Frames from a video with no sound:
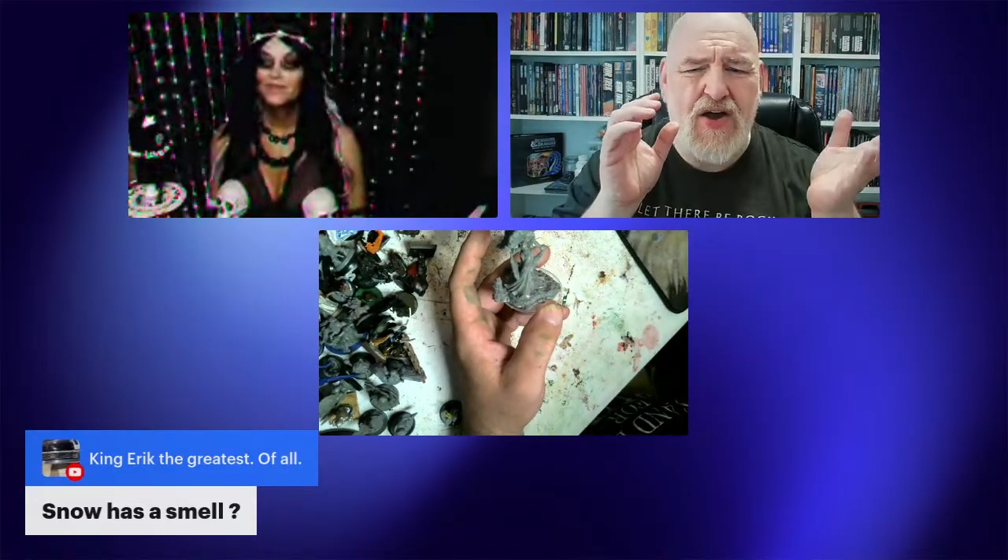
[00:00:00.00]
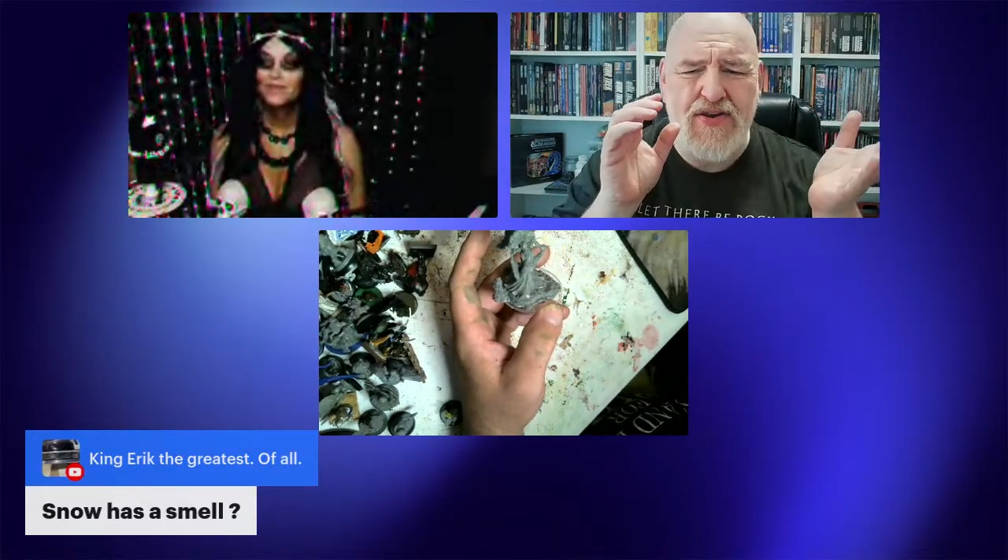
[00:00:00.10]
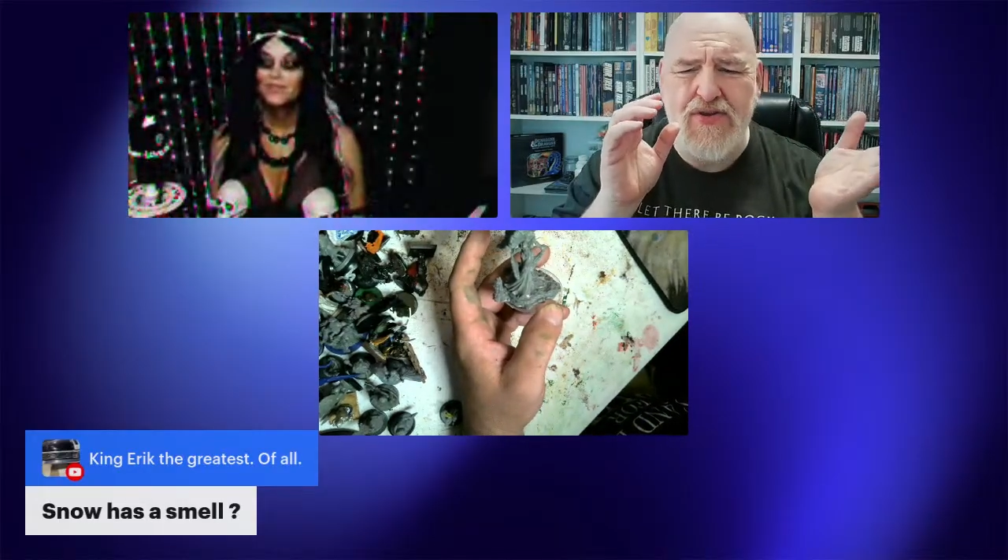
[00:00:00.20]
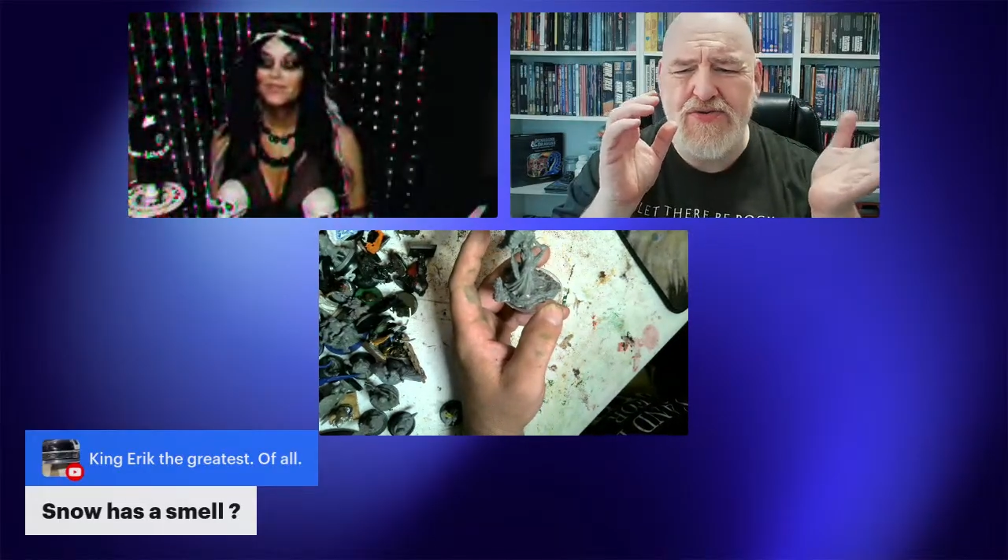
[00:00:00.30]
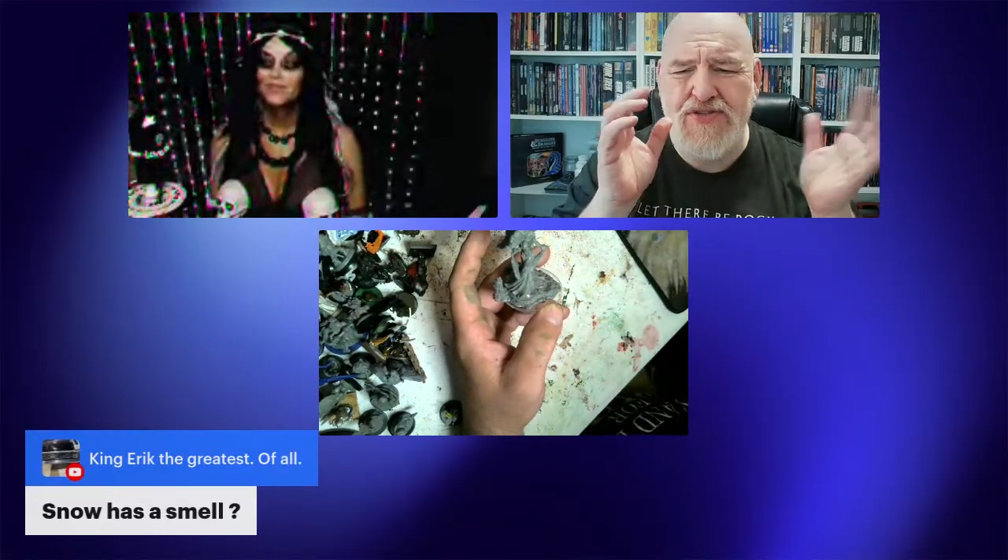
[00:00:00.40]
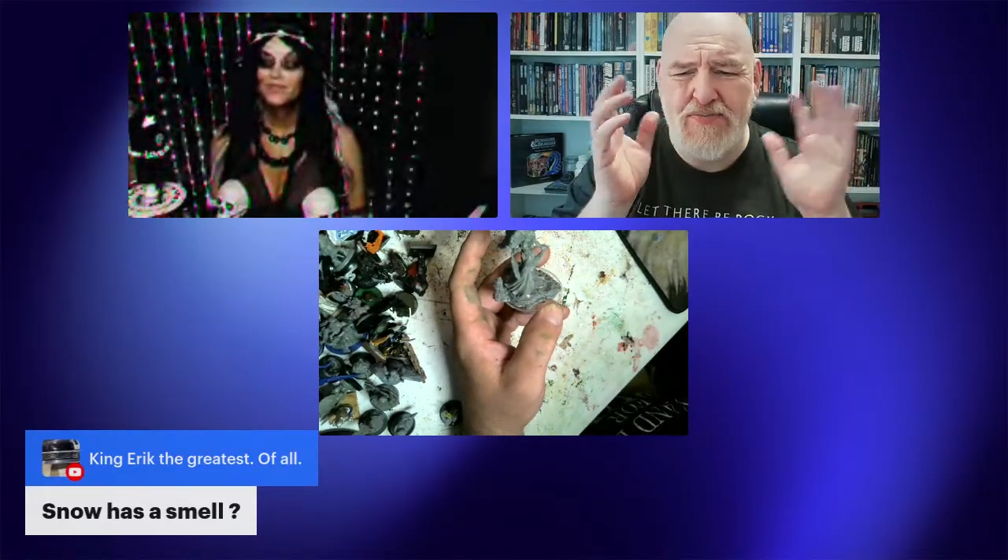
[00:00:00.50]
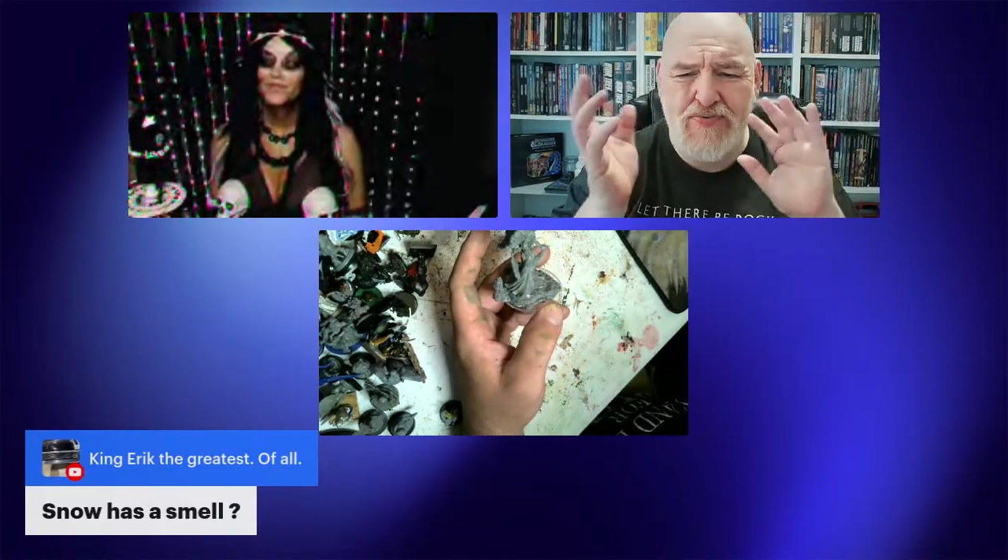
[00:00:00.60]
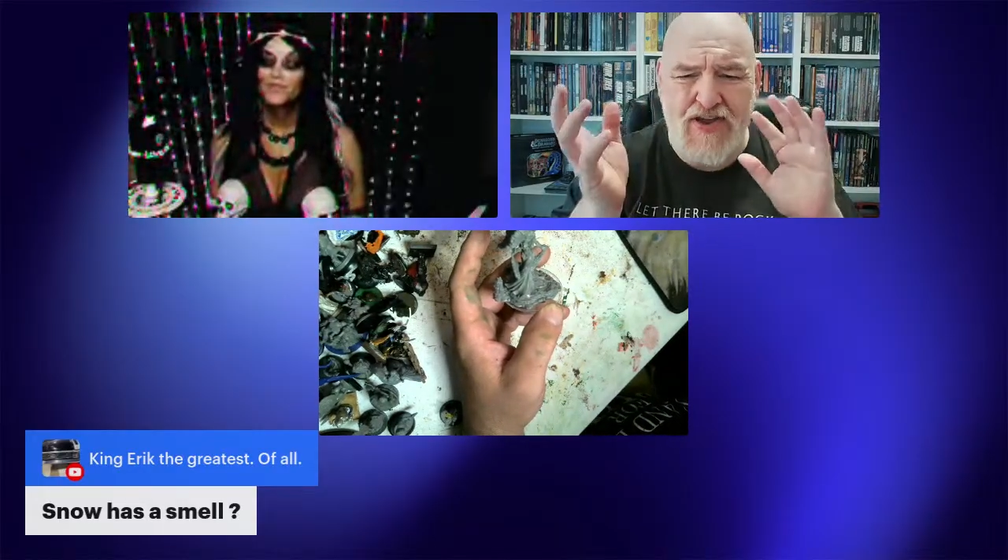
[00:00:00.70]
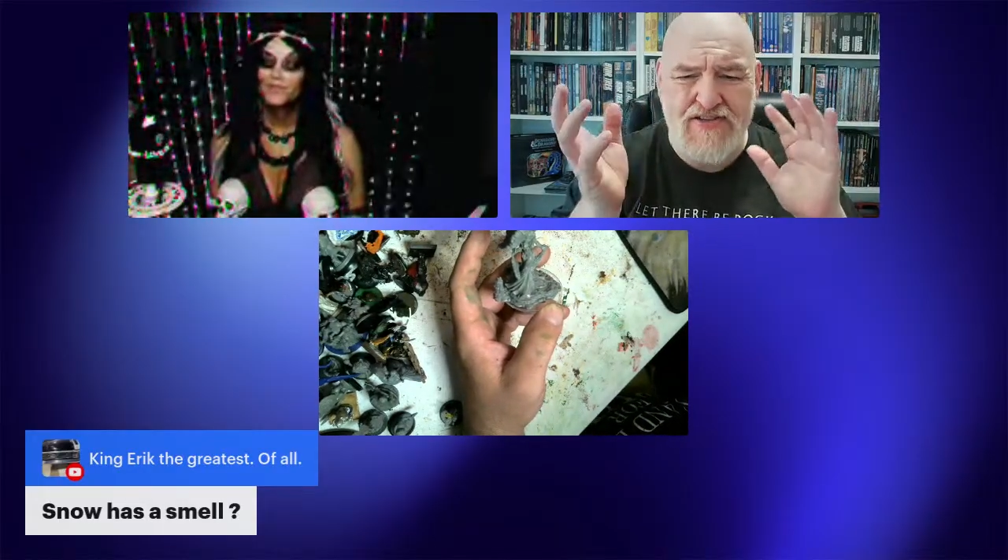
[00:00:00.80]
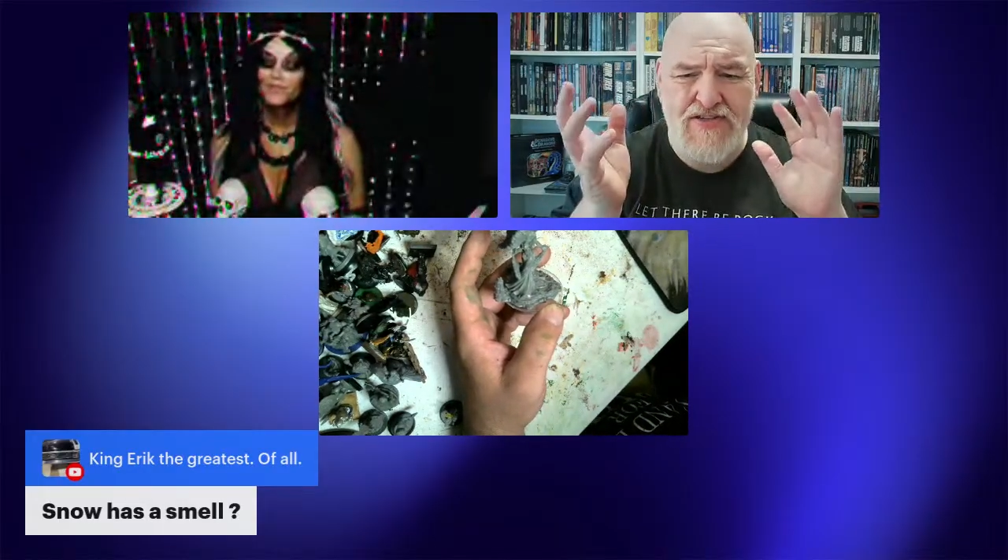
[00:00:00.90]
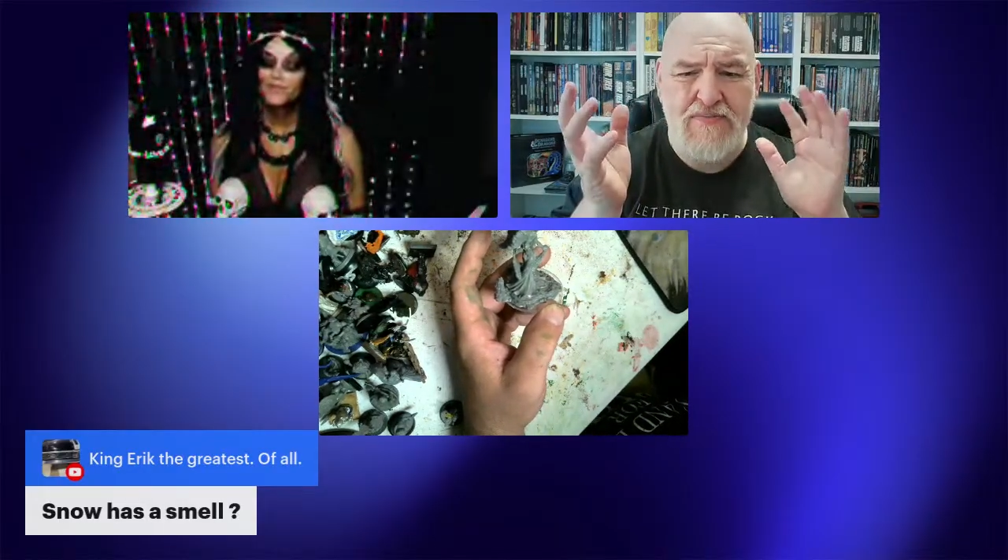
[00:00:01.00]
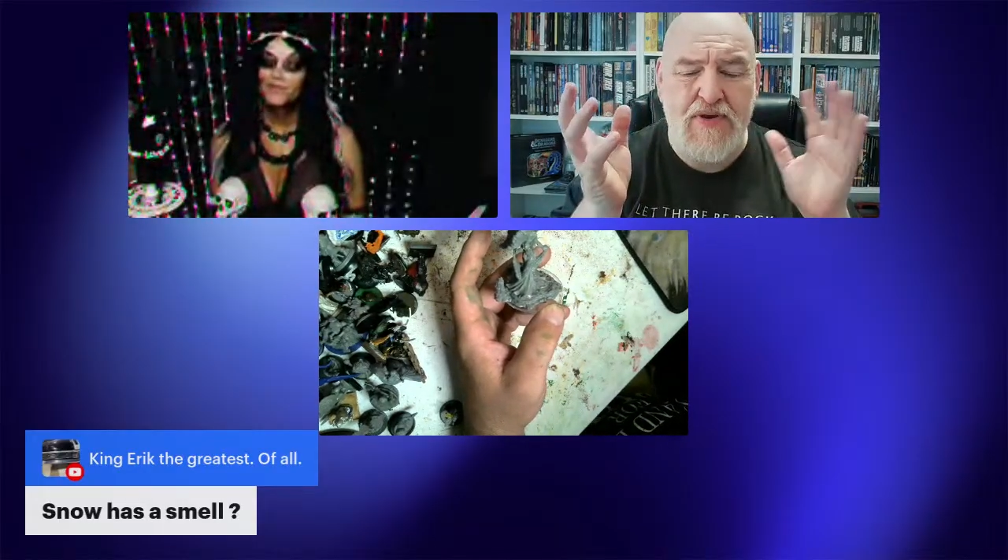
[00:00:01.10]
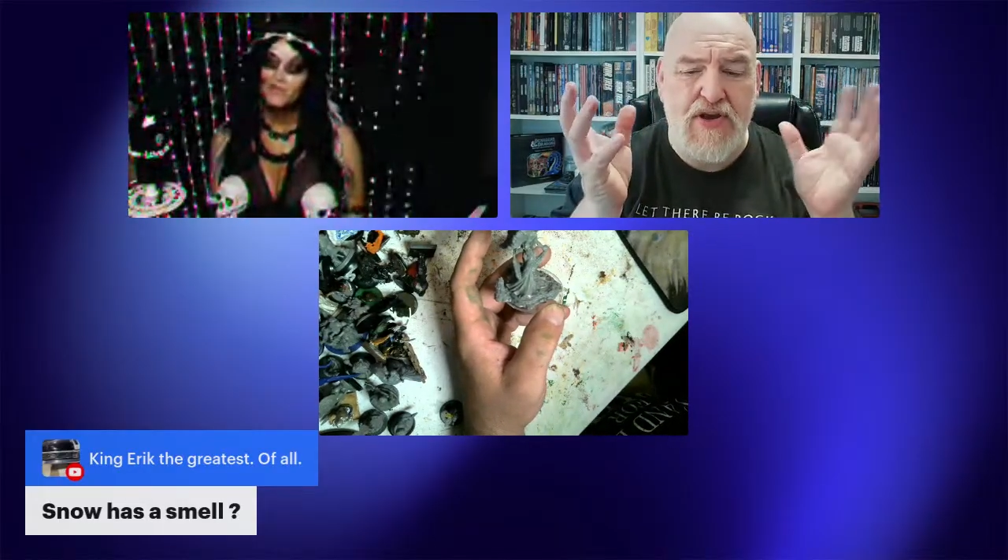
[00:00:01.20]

audio suppressant,